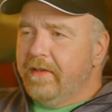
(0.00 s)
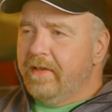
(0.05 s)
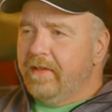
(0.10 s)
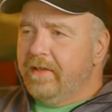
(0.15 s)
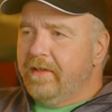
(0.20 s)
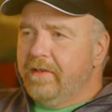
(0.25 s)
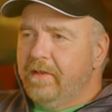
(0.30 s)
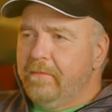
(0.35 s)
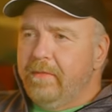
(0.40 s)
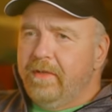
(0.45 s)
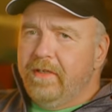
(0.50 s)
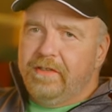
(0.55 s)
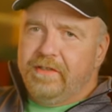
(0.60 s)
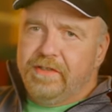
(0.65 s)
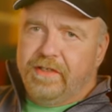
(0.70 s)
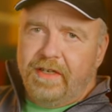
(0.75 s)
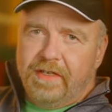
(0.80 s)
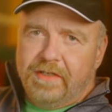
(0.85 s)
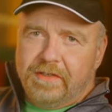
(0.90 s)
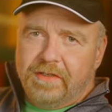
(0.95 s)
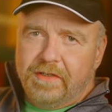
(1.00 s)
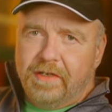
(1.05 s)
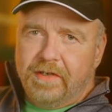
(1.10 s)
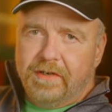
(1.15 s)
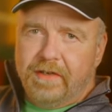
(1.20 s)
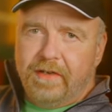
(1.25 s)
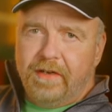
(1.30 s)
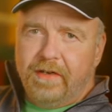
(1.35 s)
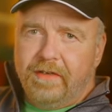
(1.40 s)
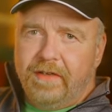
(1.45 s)
It could be a JSR
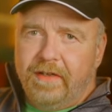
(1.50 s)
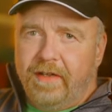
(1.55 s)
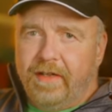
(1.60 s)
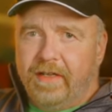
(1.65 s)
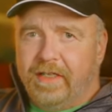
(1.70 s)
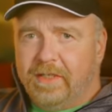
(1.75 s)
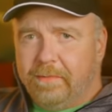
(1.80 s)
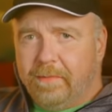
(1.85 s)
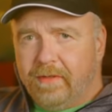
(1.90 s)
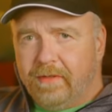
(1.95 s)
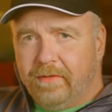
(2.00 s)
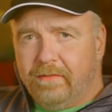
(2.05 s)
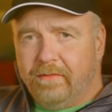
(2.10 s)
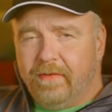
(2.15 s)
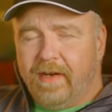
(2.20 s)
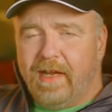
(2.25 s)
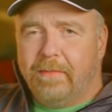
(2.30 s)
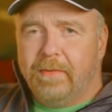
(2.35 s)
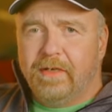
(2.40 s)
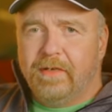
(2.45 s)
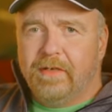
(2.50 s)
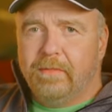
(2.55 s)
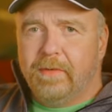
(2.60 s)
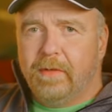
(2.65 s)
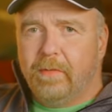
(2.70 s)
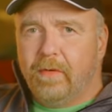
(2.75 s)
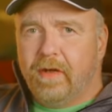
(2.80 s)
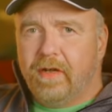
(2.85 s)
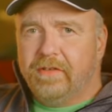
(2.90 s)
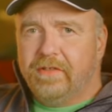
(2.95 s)
on RTS, but Raymond could be
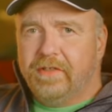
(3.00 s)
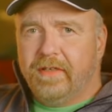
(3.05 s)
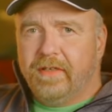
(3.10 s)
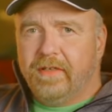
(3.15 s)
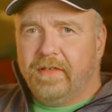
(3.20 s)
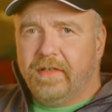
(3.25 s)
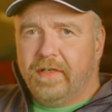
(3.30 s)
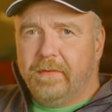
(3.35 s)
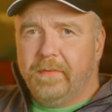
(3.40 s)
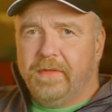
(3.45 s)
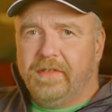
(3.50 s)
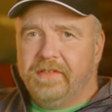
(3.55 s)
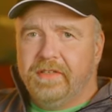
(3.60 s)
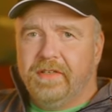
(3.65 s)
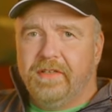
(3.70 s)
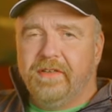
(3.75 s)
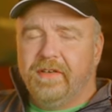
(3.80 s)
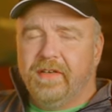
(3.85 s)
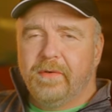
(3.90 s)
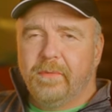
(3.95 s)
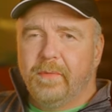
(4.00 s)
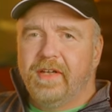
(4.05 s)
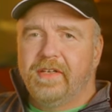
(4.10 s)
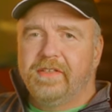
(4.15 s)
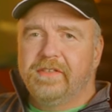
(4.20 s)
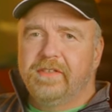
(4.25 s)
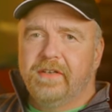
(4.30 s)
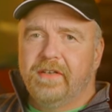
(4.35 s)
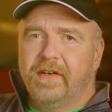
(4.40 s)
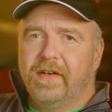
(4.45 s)
watching and he would see that I
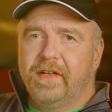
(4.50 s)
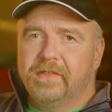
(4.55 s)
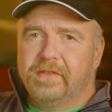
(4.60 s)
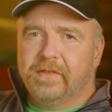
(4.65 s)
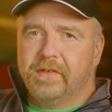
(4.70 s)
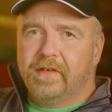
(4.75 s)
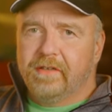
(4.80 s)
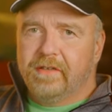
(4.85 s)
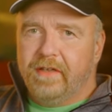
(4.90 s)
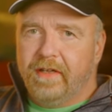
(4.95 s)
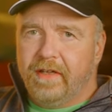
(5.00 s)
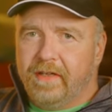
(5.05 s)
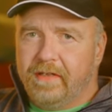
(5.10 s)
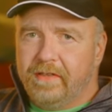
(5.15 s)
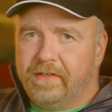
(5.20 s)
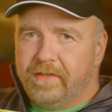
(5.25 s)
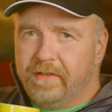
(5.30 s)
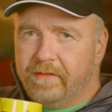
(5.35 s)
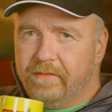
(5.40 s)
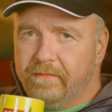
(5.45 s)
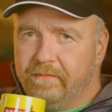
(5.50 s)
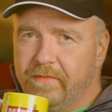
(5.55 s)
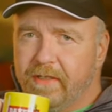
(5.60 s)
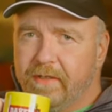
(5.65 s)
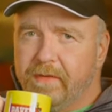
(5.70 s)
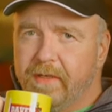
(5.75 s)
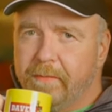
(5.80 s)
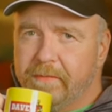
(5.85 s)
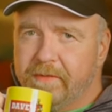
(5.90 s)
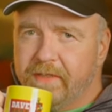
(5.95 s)
wasted an extra RTS and it
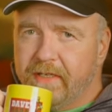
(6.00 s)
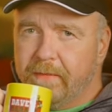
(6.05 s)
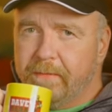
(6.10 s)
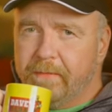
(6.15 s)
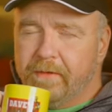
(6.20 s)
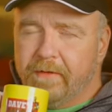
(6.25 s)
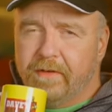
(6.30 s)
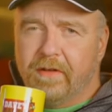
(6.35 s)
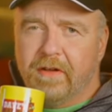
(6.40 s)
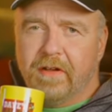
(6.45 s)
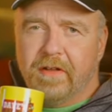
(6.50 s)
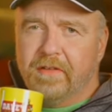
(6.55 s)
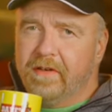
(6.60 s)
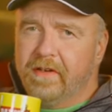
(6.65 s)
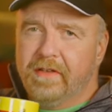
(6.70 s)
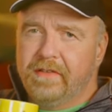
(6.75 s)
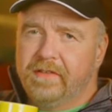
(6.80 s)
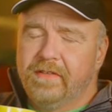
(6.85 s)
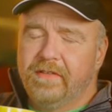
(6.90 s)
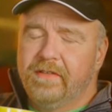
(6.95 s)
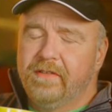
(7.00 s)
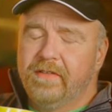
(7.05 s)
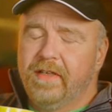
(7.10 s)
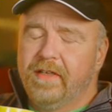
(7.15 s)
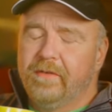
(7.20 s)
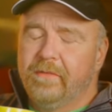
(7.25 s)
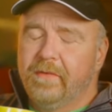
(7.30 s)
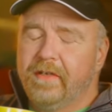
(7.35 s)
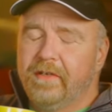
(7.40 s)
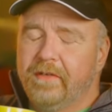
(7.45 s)
would upset him during the holidays, and I
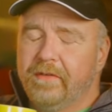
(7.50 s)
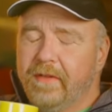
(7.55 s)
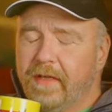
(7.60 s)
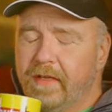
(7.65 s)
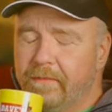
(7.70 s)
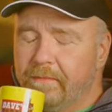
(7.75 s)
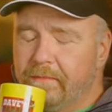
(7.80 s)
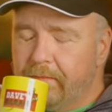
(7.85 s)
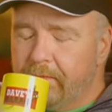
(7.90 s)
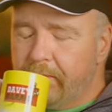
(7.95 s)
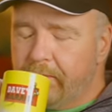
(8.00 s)
don't want to do that.